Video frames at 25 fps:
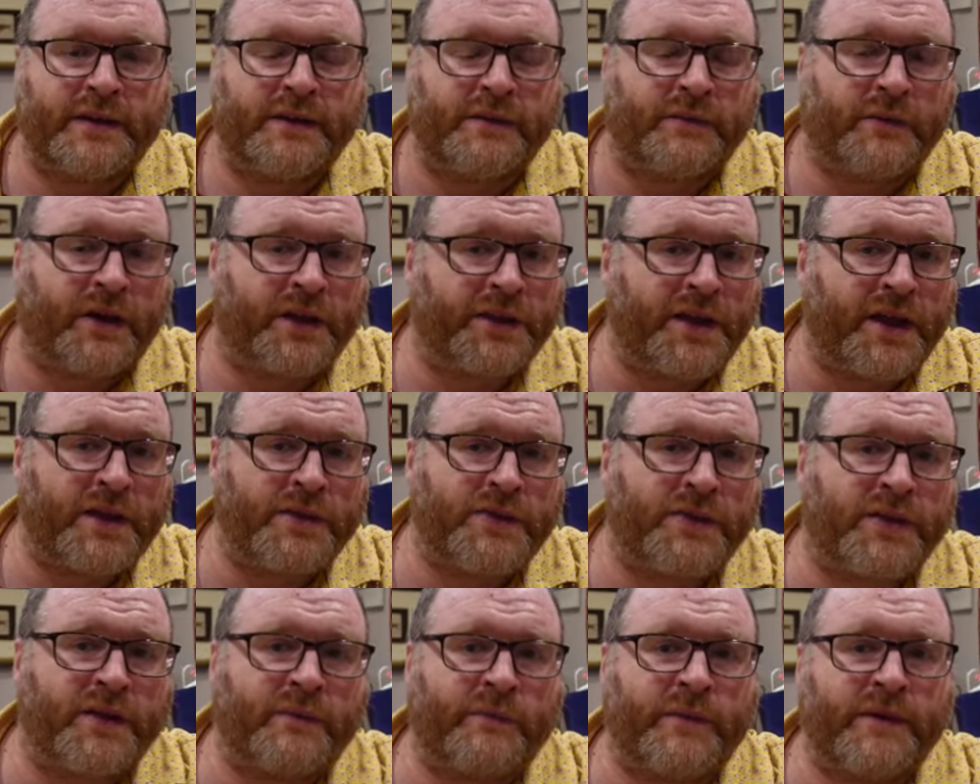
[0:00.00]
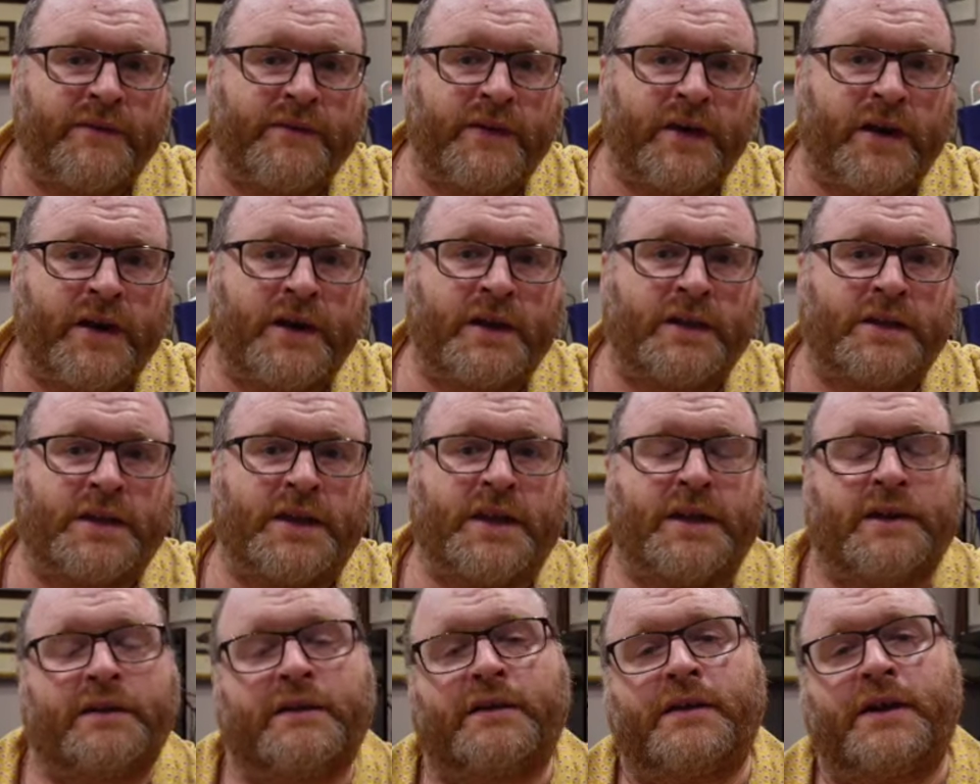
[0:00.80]
And I don't think we've heard
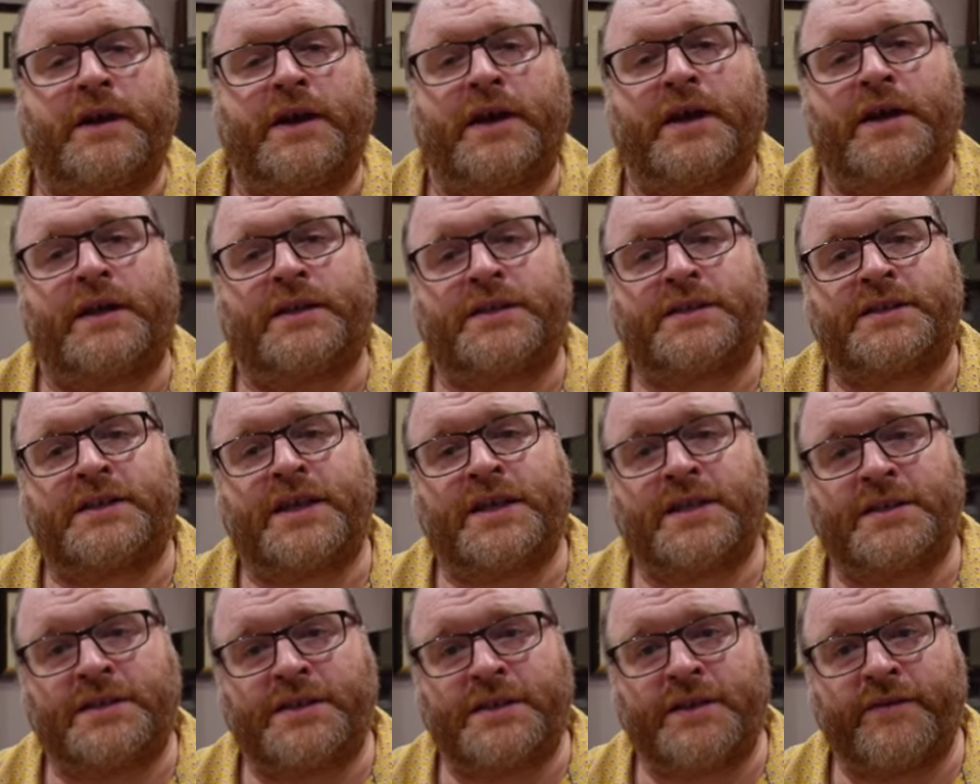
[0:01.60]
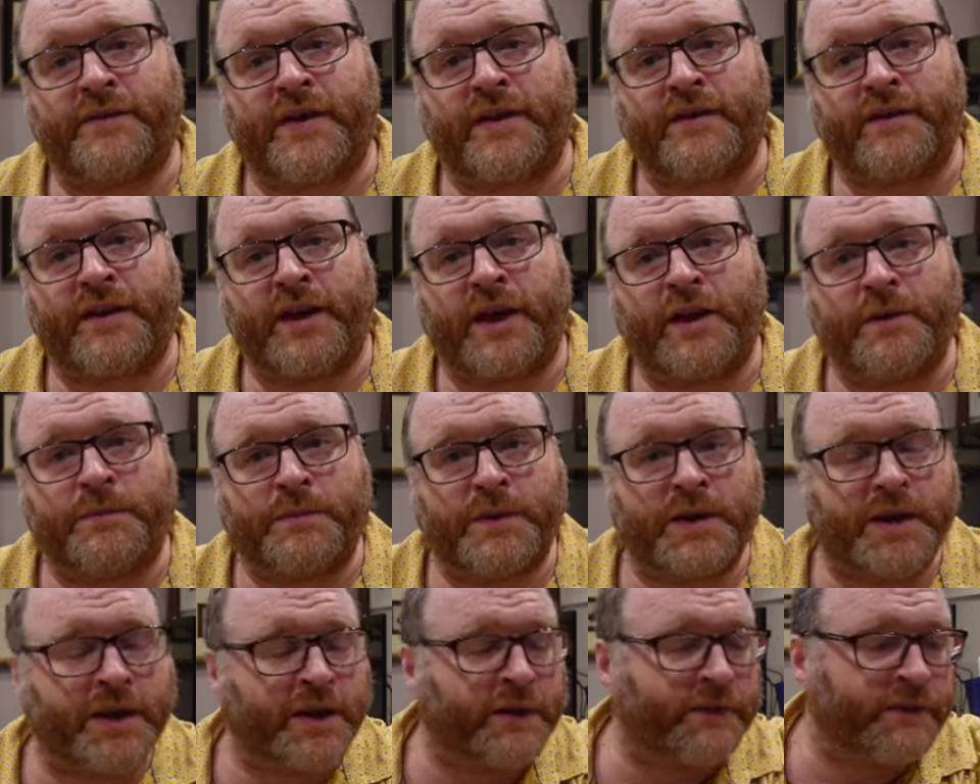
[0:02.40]
it since the very
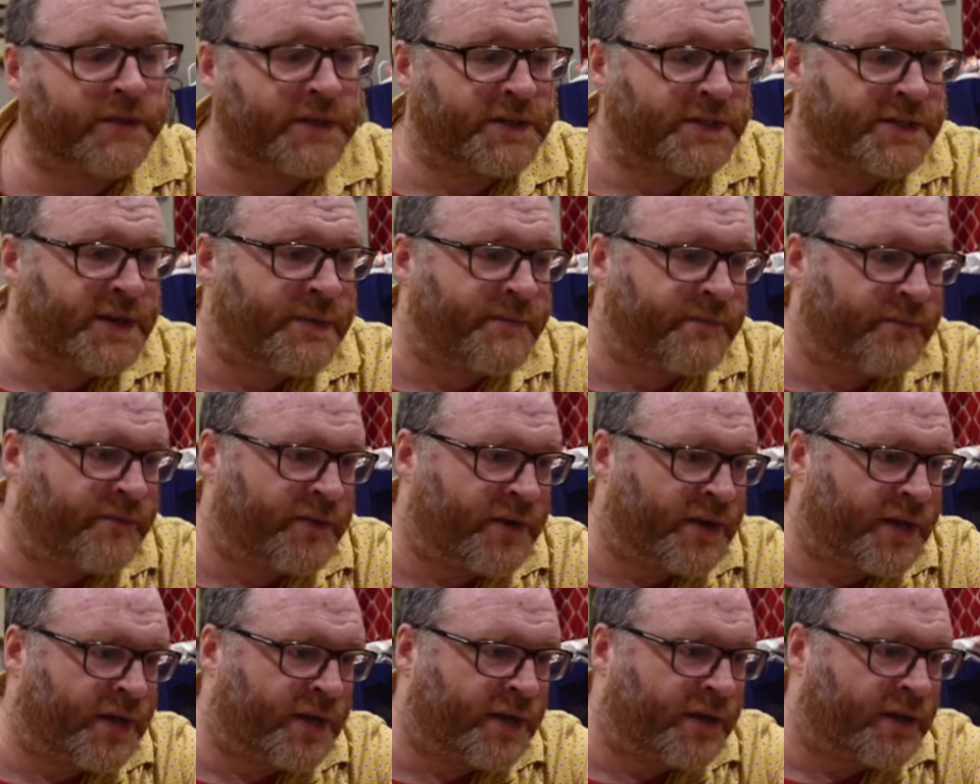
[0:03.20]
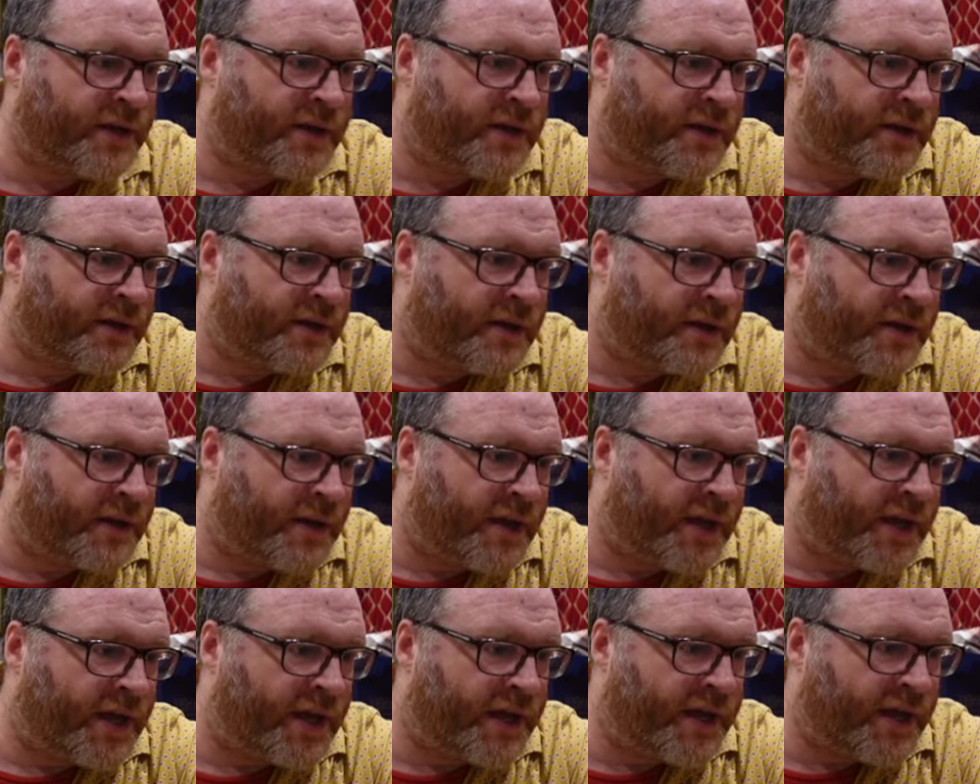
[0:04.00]
opening of the symphony.
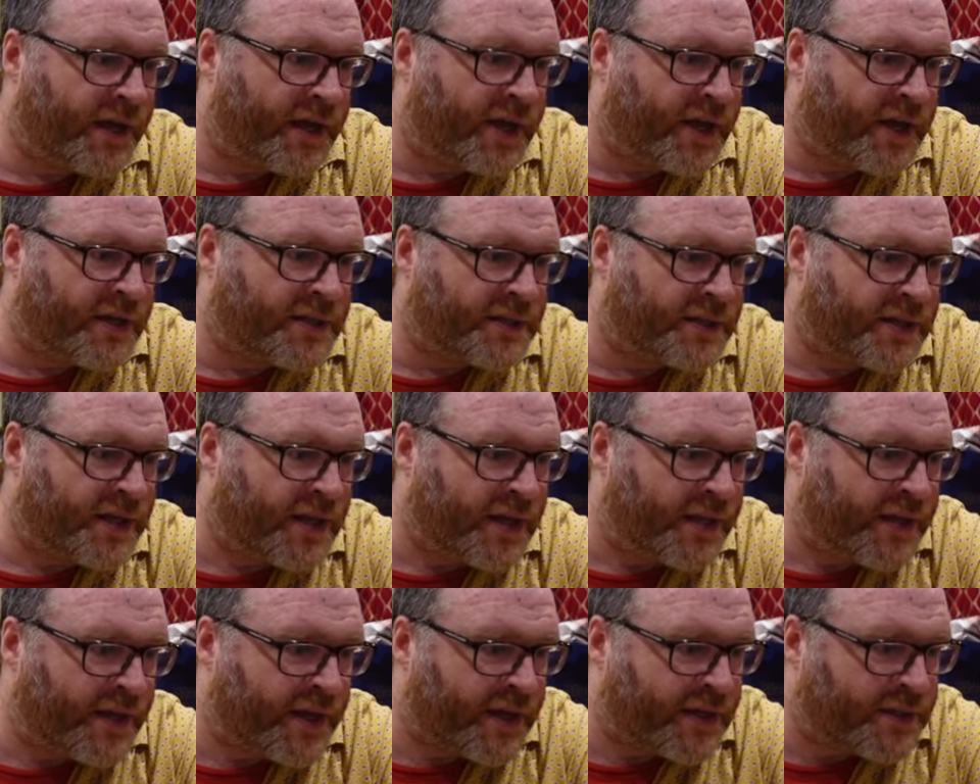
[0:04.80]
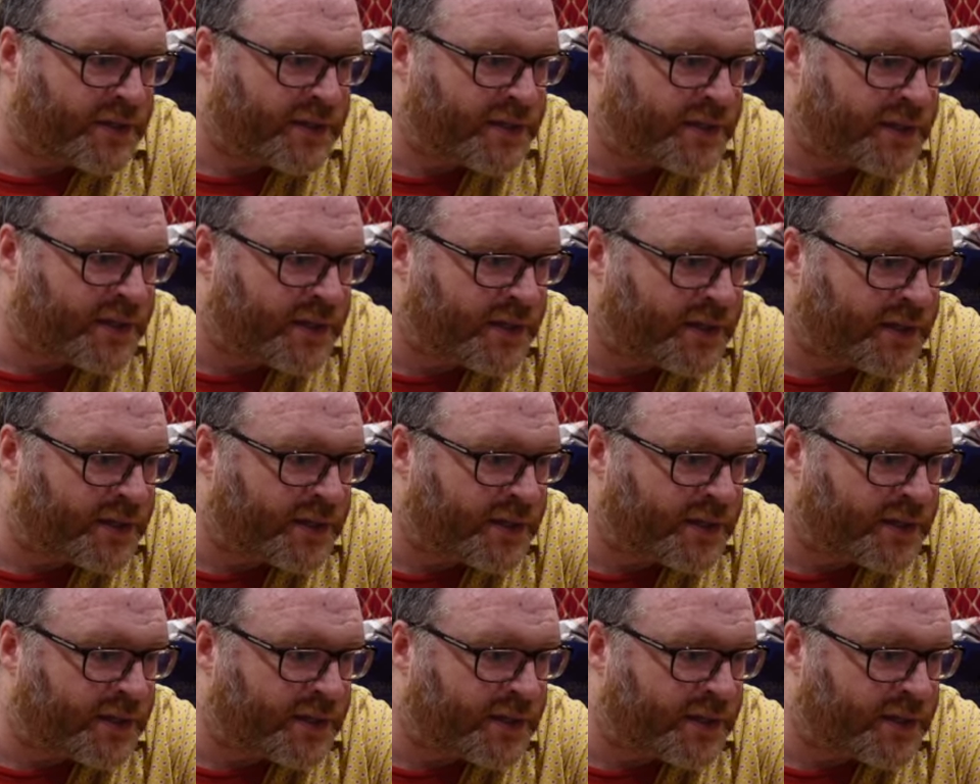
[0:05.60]
And it goes like this.